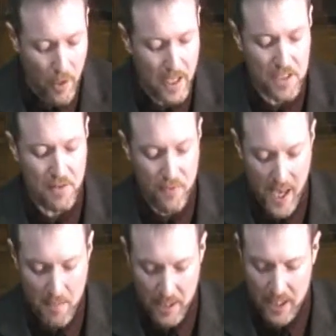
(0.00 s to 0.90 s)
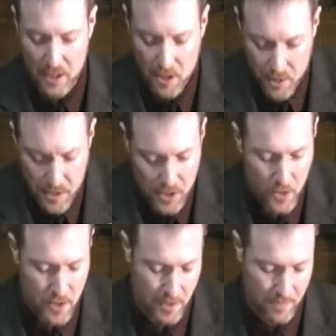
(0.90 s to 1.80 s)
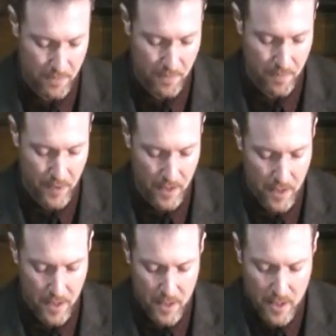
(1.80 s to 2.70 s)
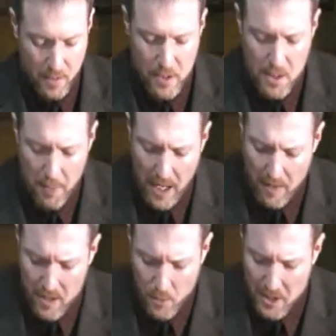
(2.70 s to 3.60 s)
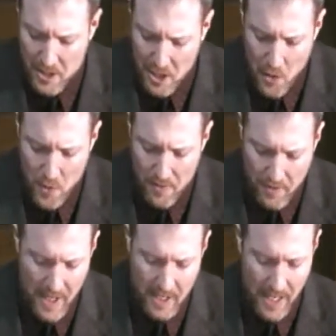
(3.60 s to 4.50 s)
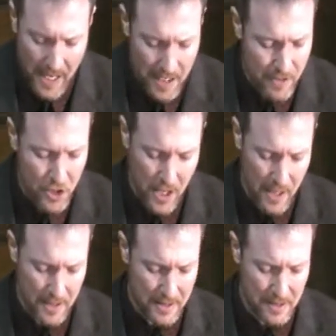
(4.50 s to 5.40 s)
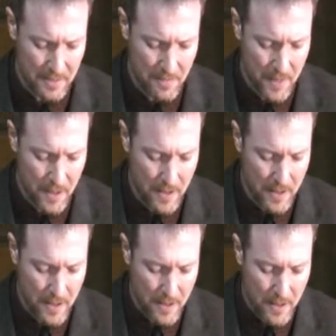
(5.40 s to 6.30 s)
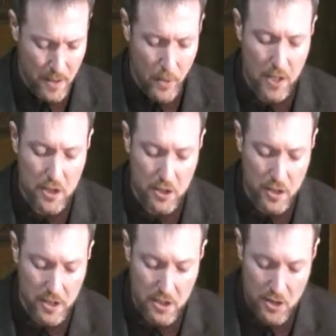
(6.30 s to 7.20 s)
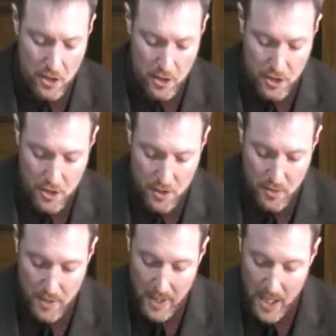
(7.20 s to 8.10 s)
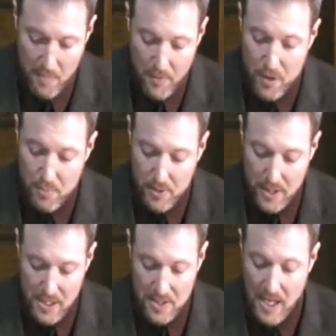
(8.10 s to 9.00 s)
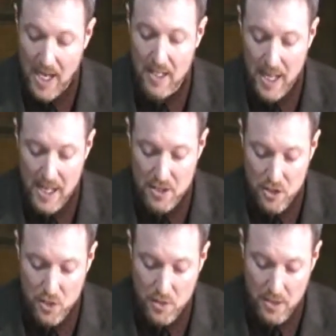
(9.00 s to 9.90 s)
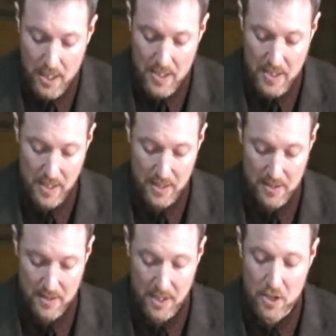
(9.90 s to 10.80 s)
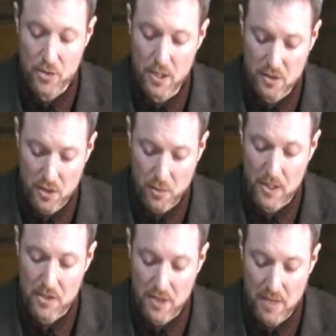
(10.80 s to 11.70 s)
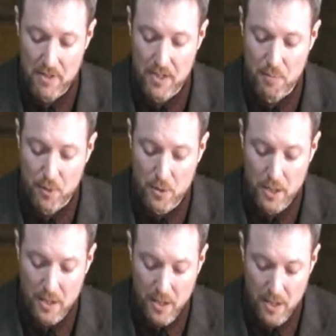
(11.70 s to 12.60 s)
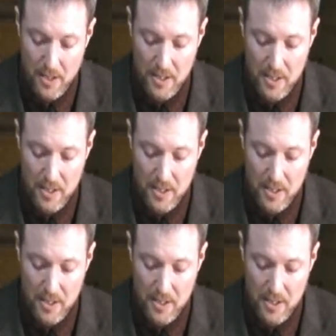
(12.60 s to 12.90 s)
has a family, including Joseph. Wouldn't a parent want to know the final end of a child? We undertook a search with the help of the police and last known contacts. In doing so, we discovered the broken heart